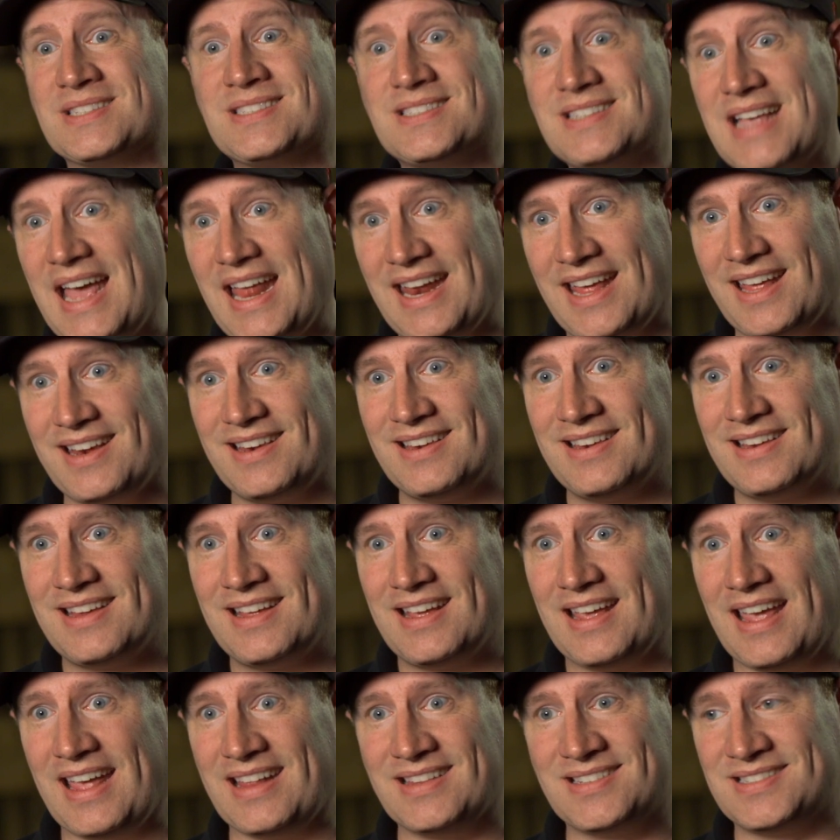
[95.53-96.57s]
Senate
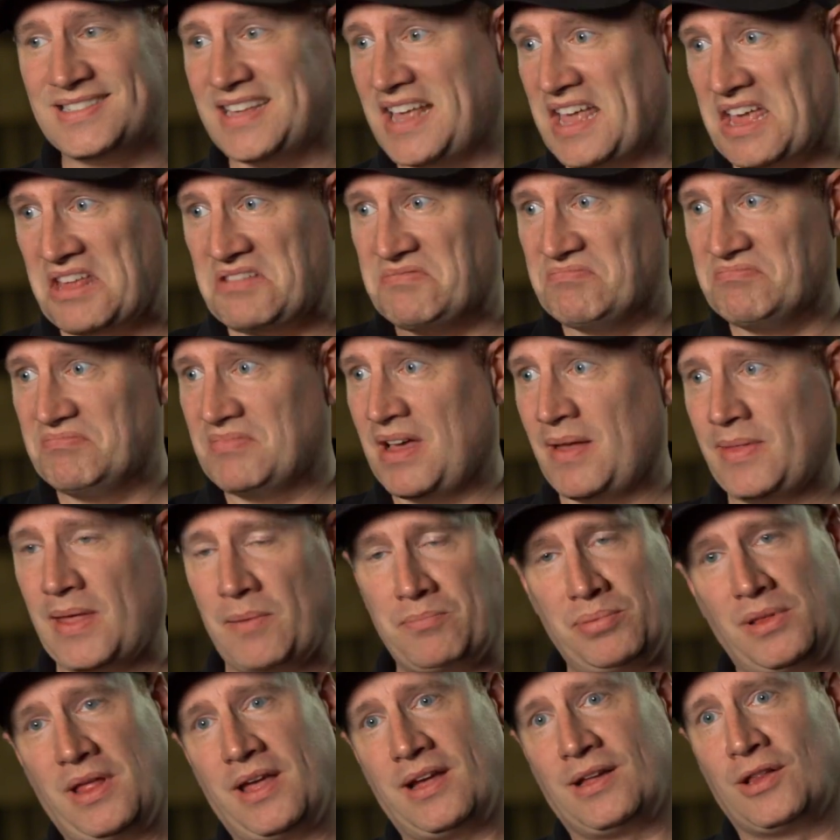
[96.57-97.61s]
and said, I'm not
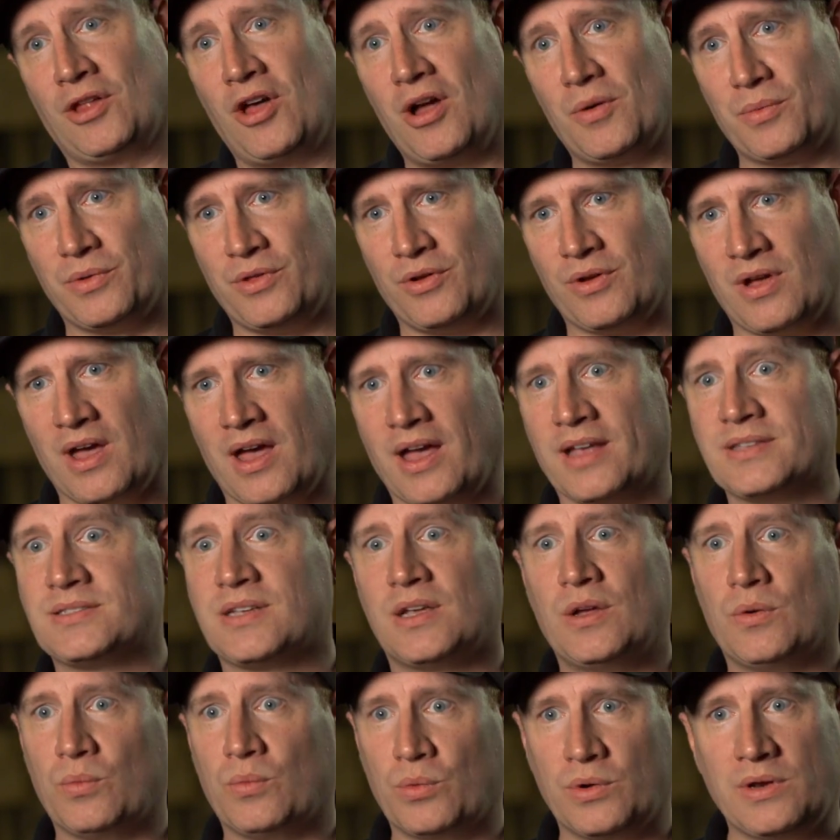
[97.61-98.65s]
playing along with you guys,
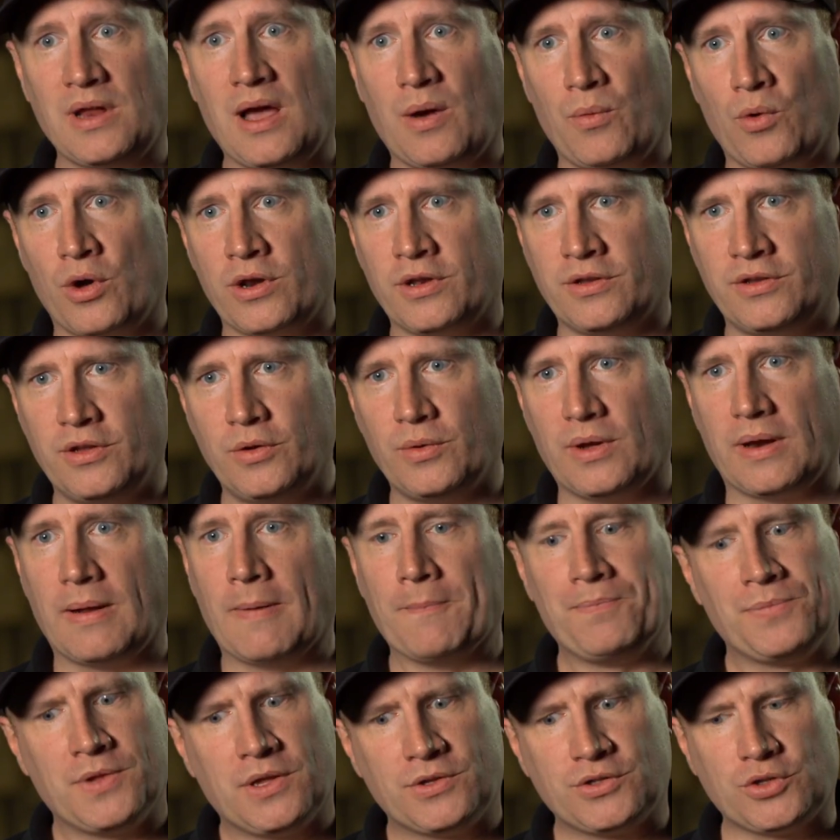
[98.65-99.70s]
would not want to do it.
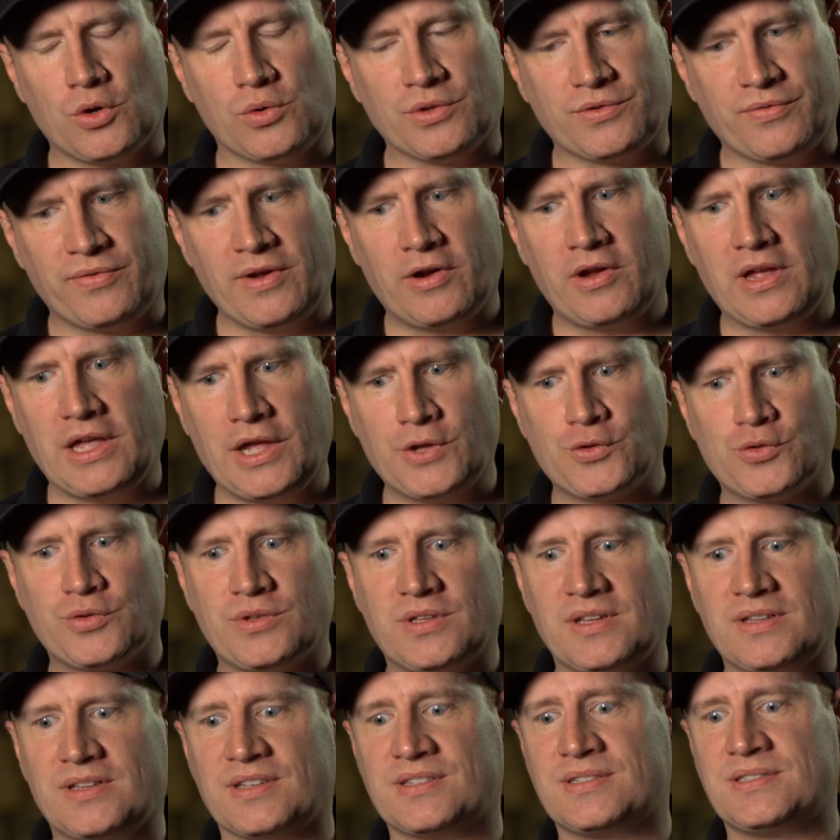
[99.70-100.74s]
So it's very
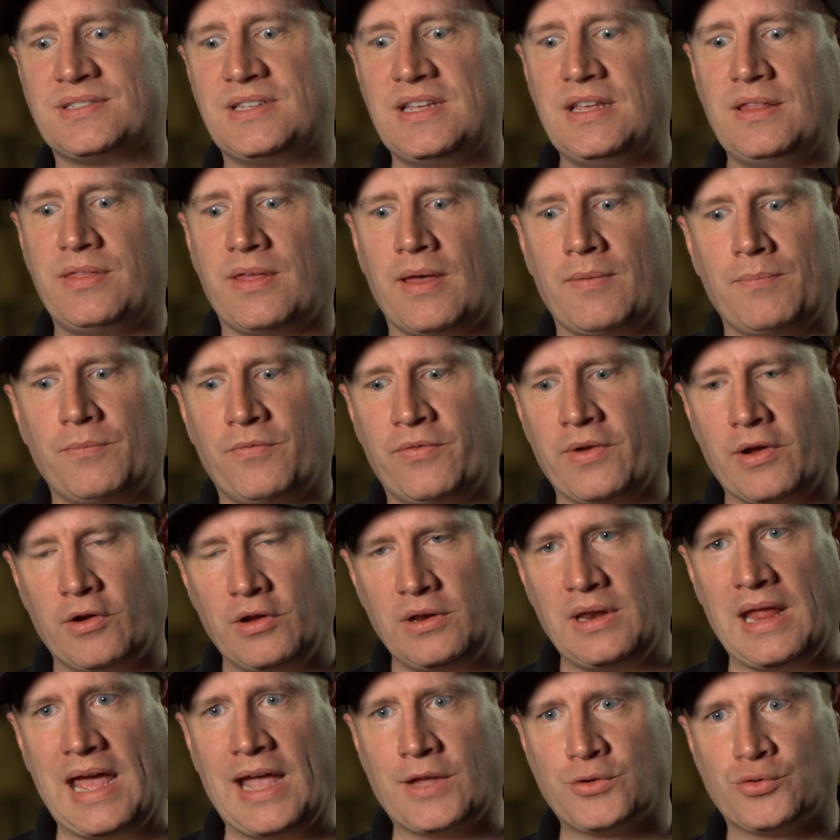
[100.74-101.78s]
interesting to see them very
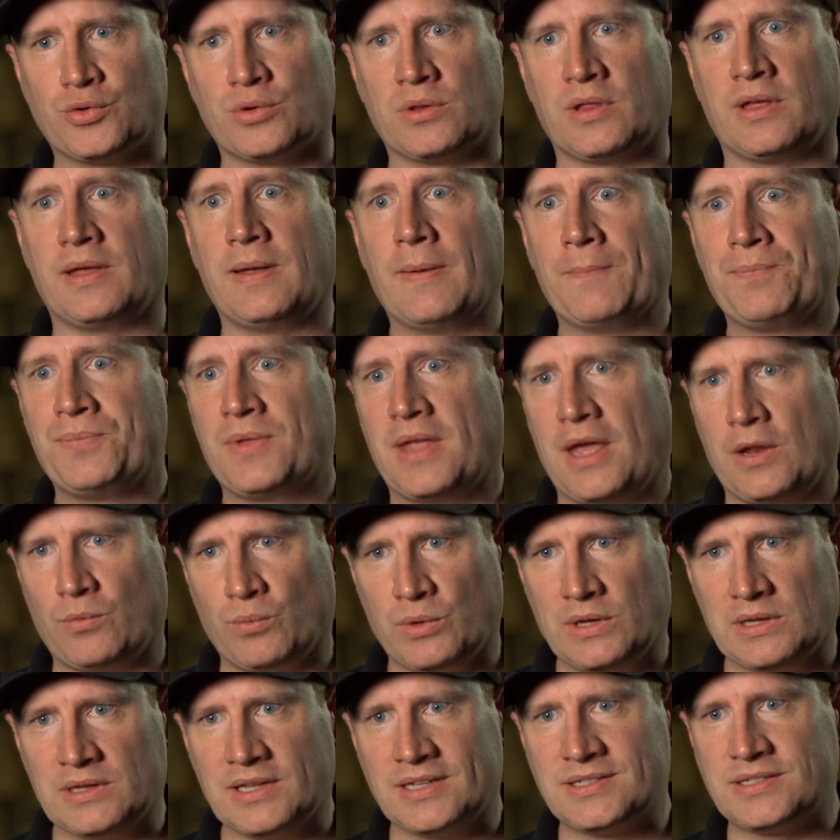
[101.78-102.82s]
naturally and
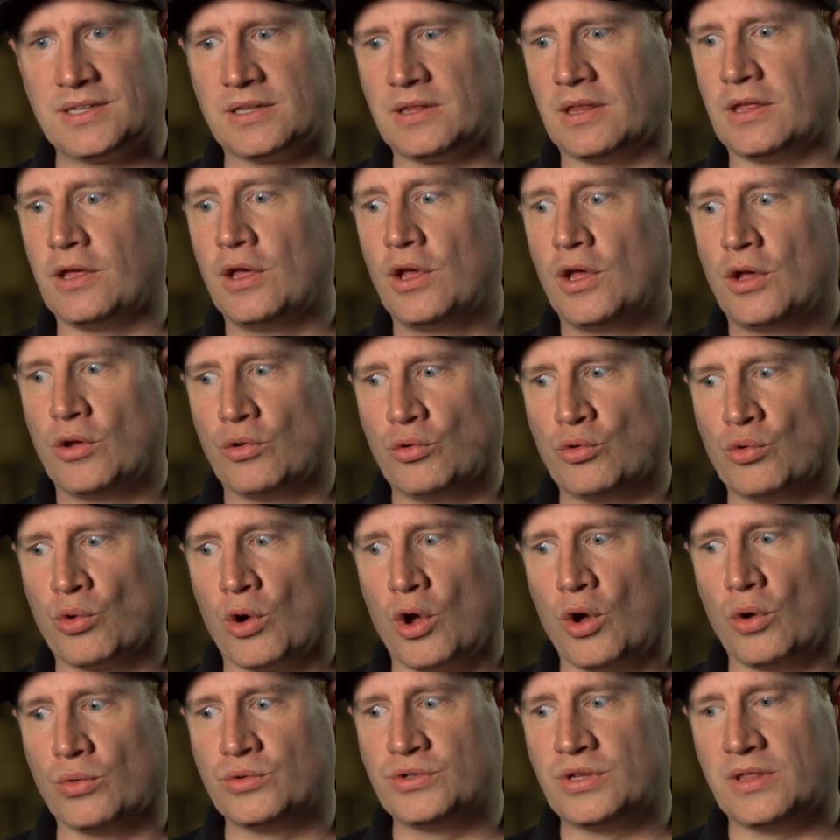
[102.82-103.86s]
realistically
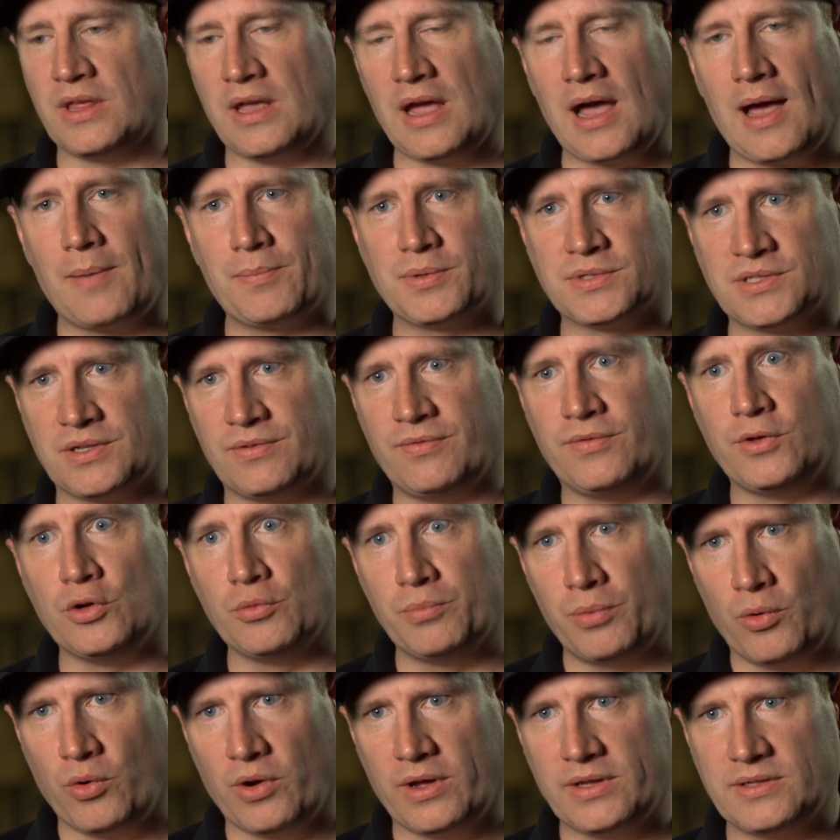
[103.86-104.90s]
grow to the opposite
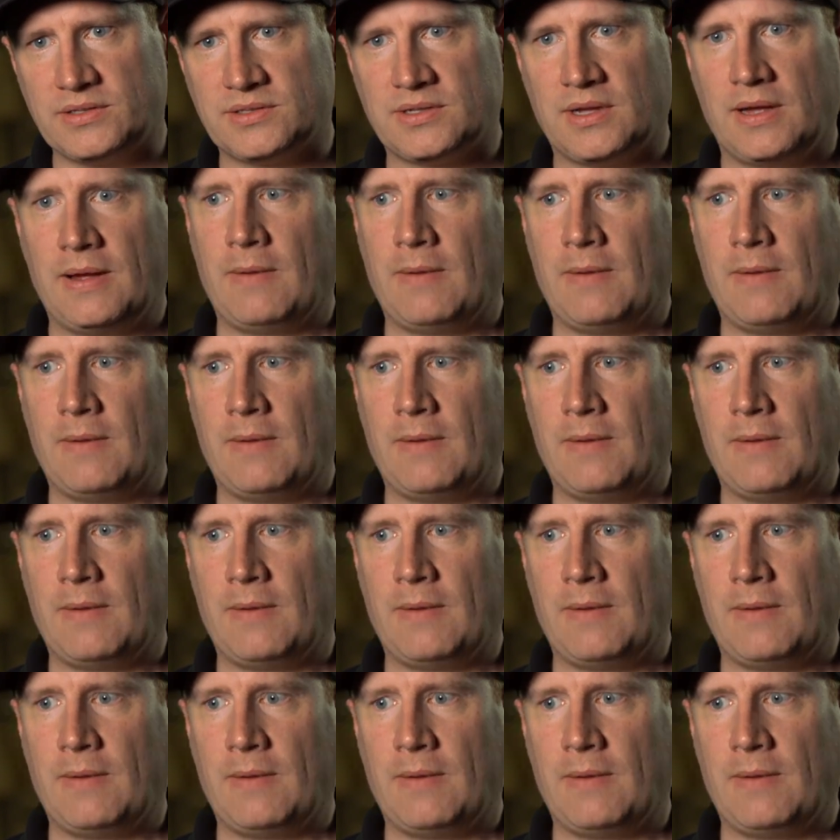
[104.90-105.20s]
viewpoints.